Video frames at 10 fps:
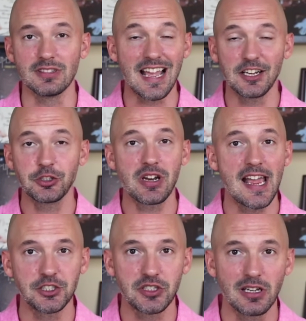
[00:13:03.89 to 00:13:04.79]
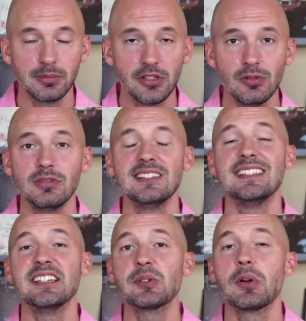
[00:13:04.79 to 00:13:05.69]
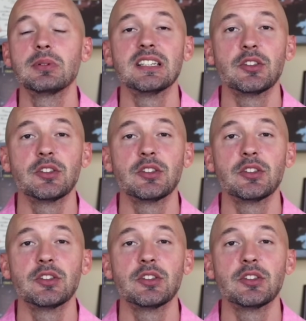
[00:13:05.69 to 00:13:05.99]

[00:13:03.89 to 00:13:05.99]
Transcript: dash dash W 0 to